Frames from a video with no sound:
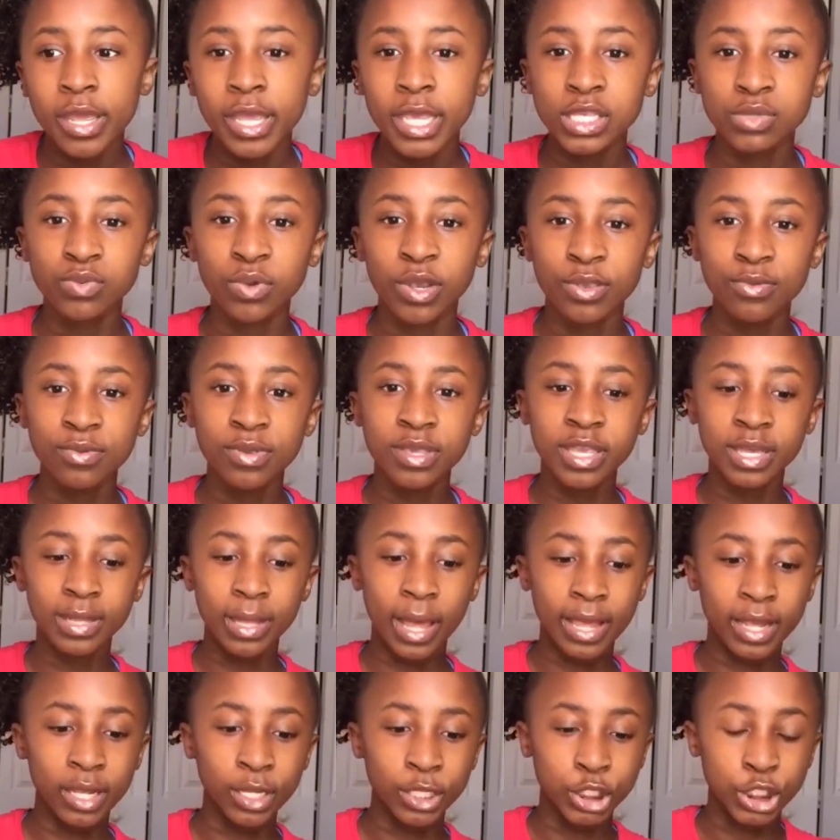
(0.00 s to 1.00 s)
It's where you get
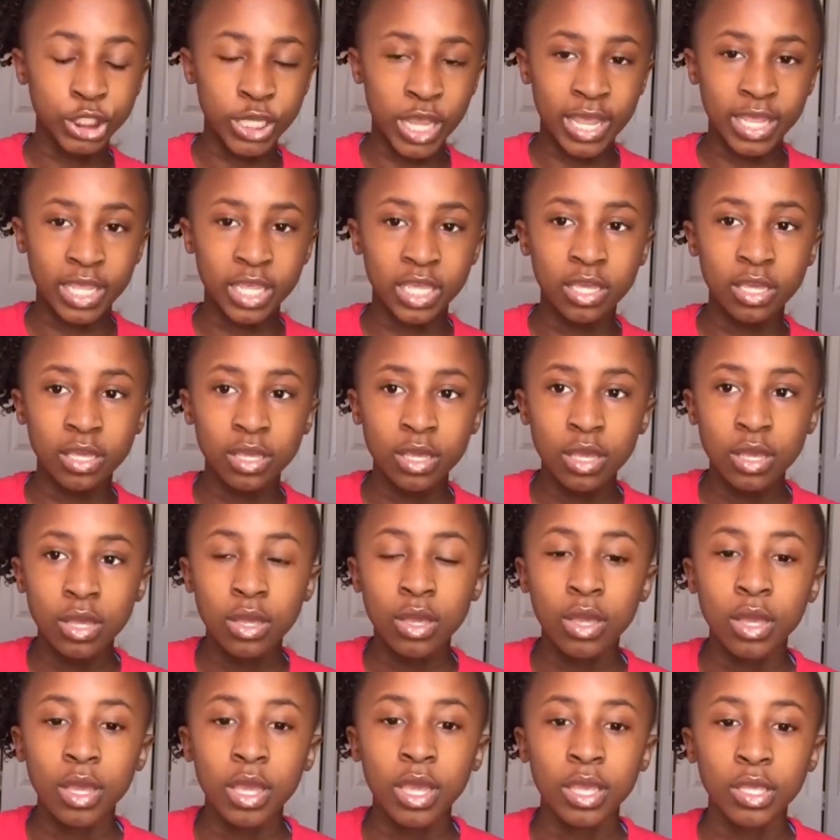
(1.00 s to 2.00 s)
like a jacket,
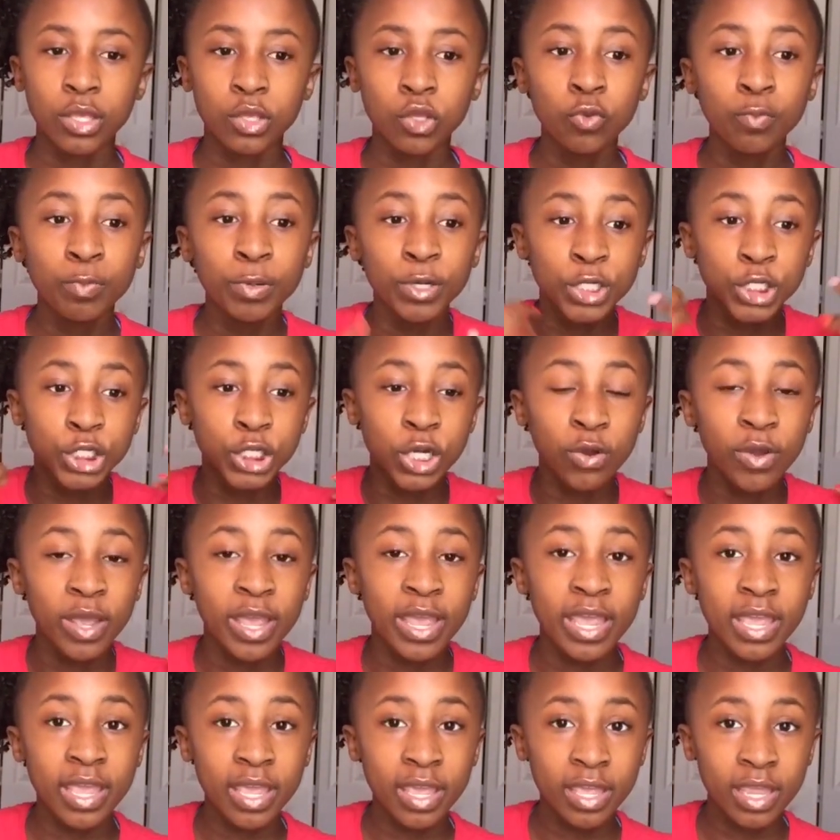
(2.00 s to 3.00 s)
and you put your
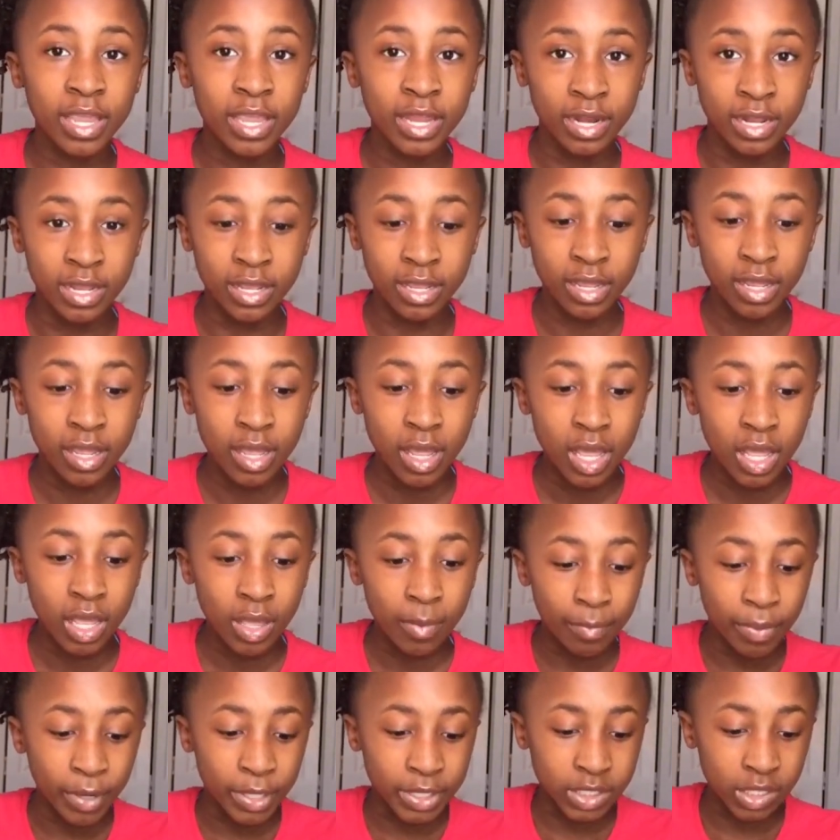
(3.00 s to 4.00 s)
head in it,
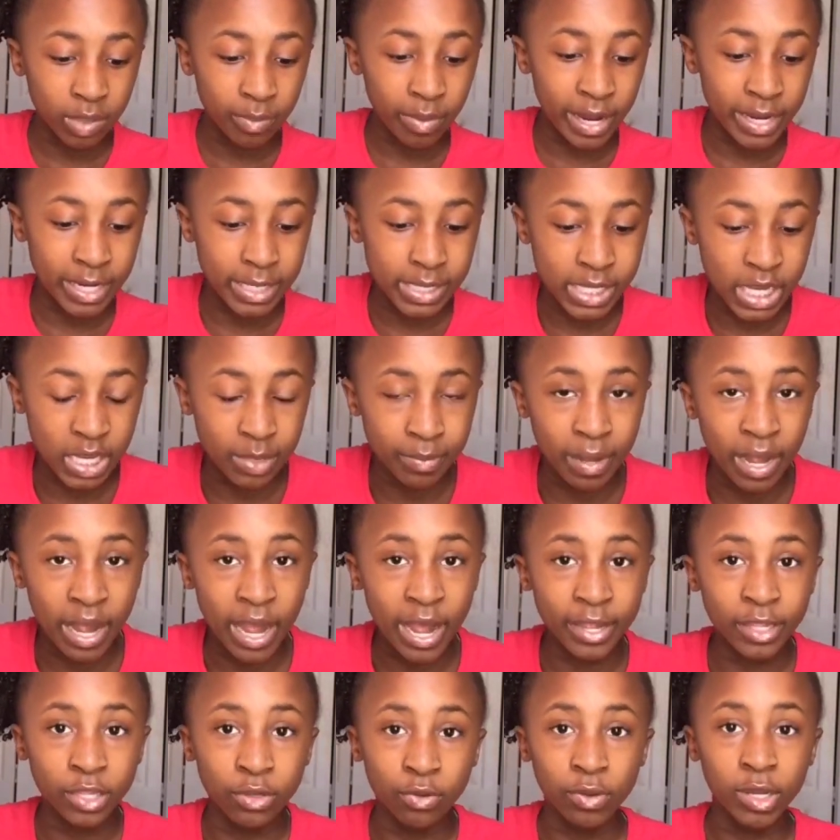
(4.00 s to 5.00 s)
but somebody stands
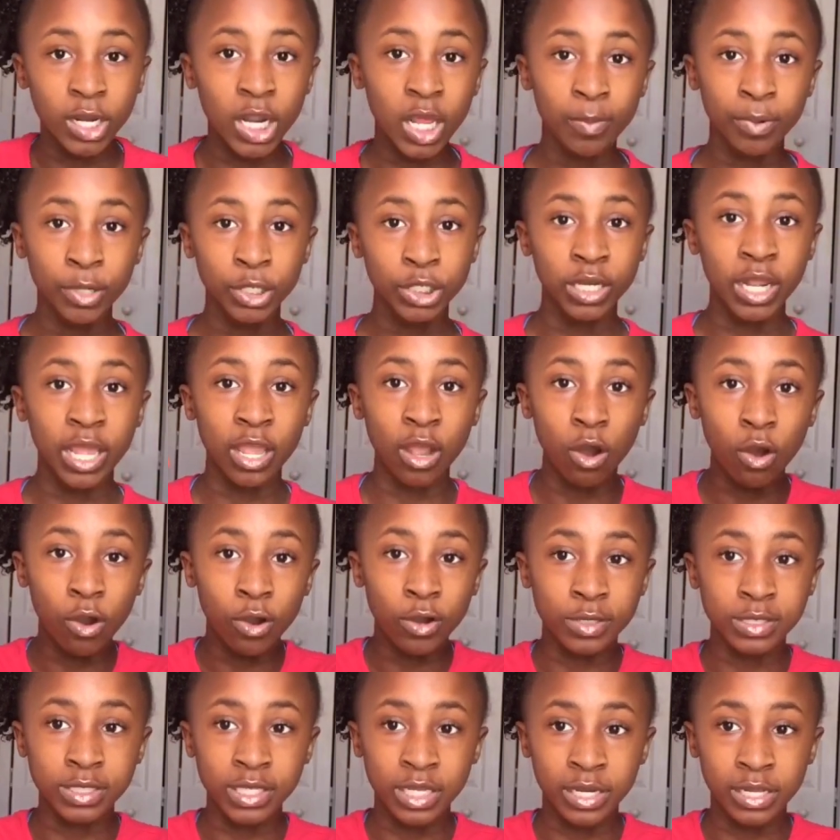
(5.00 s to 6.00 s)
behind you, and they put their
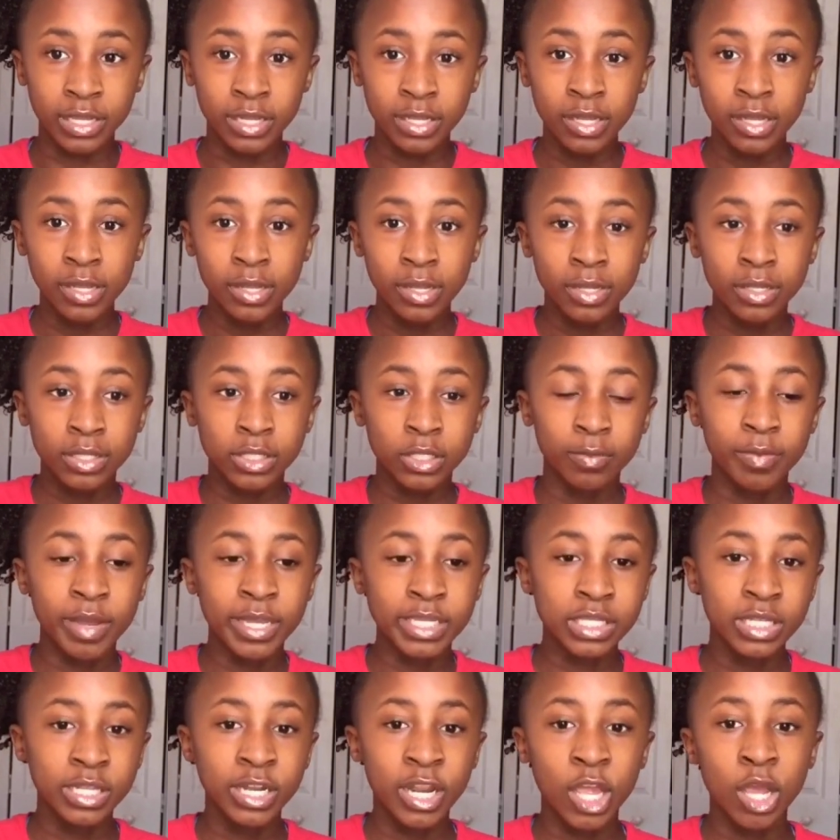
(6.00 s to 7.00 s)
arms in it. So
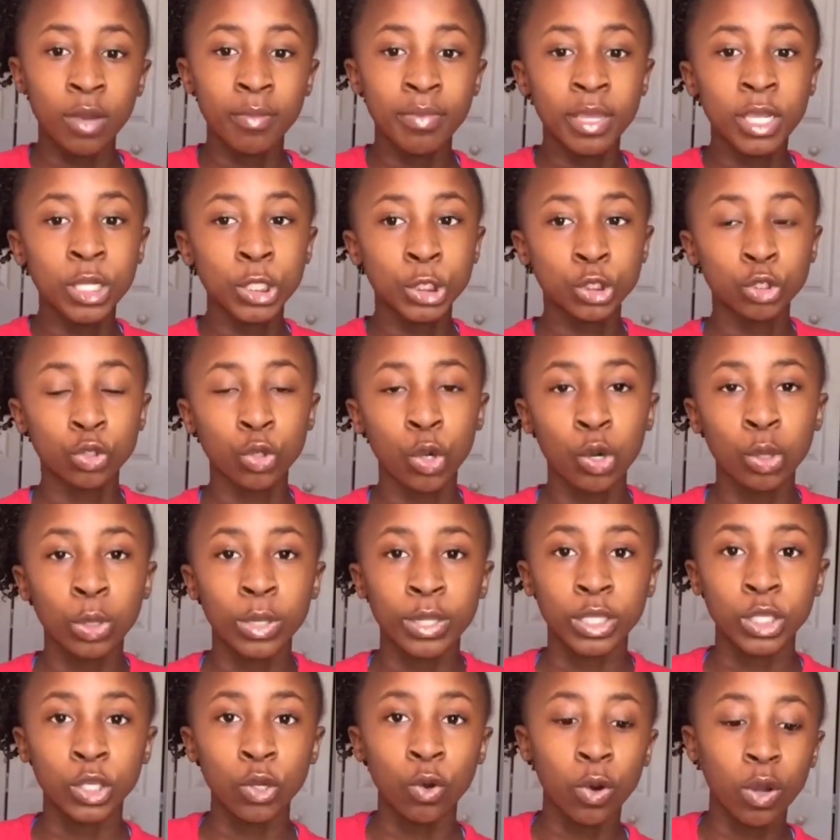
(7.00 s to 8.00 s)
basically, they're going to be
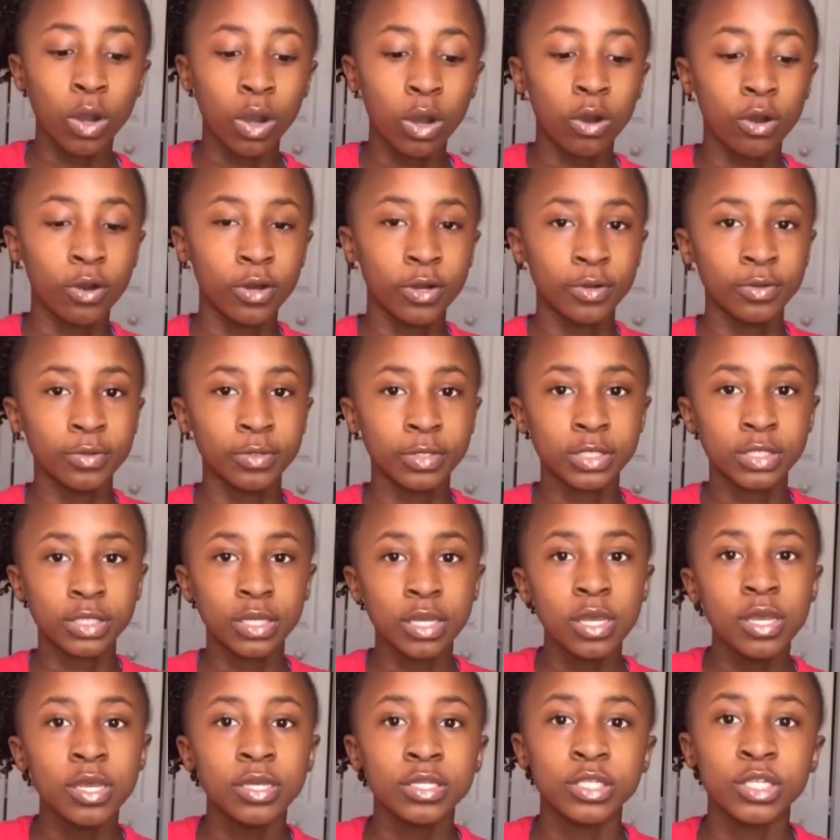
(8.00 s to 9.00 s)
controlling your arms.
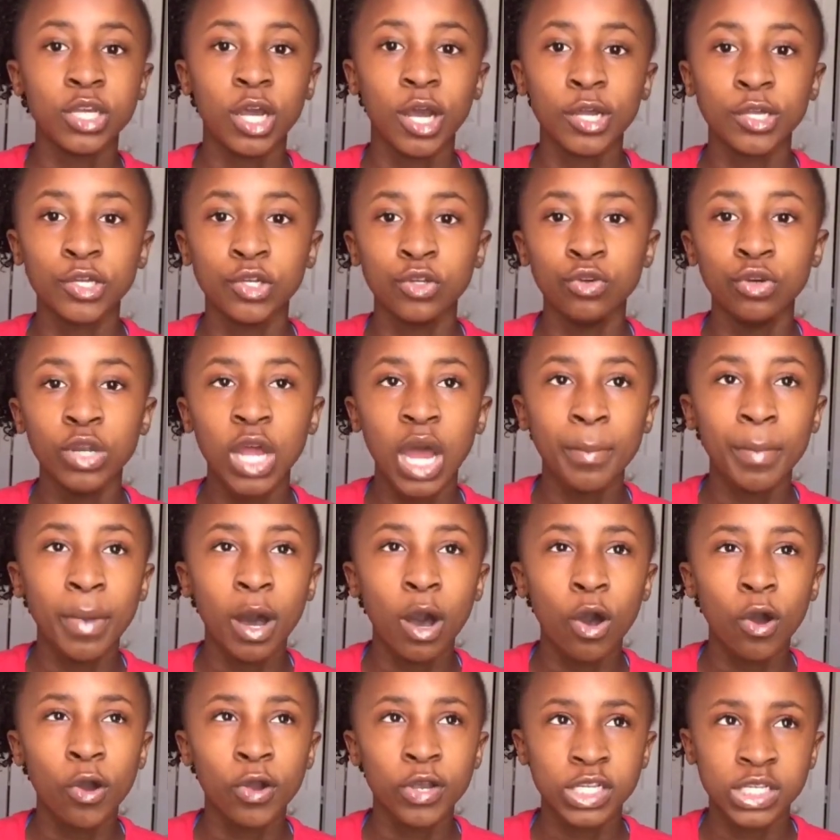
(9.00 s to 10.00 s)
So y'all can do Knot My
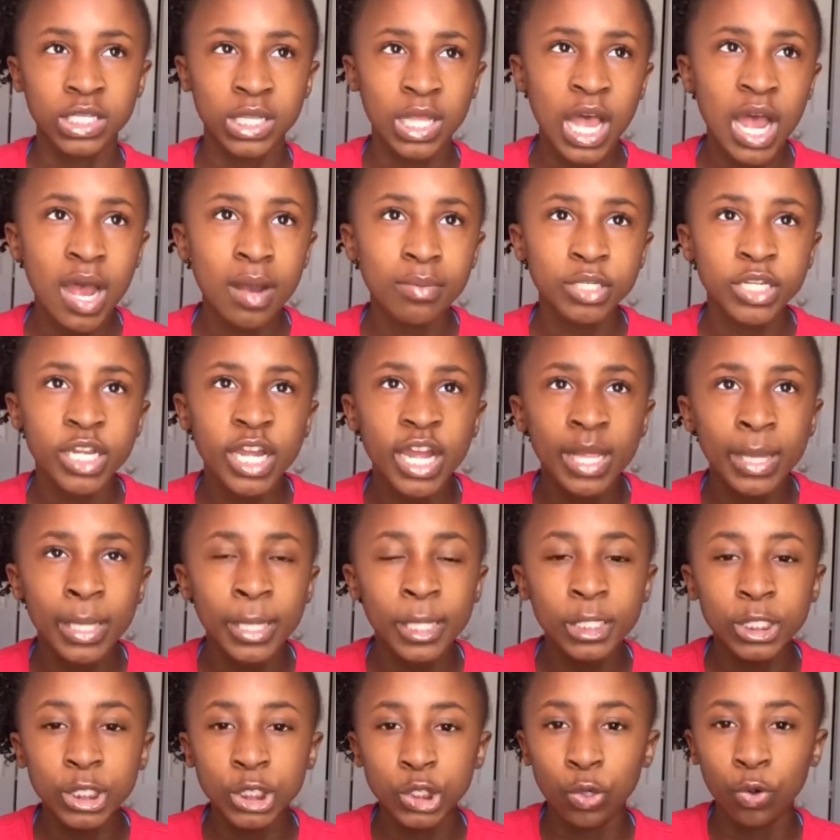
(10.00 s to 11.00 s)
Arm Slime
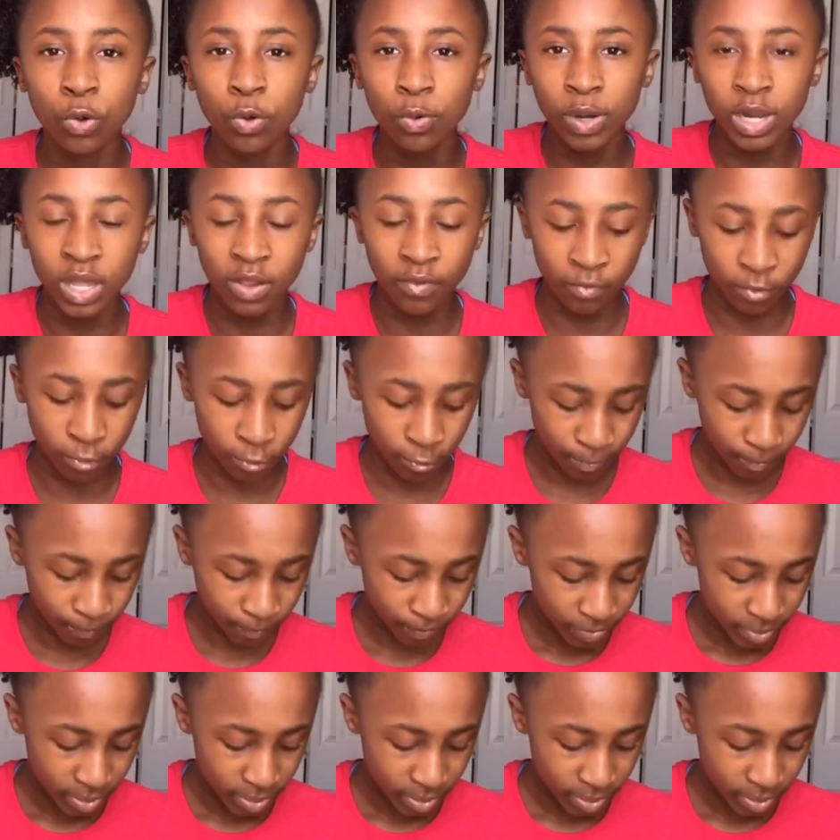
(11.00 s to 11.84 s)
Challenge or whatever.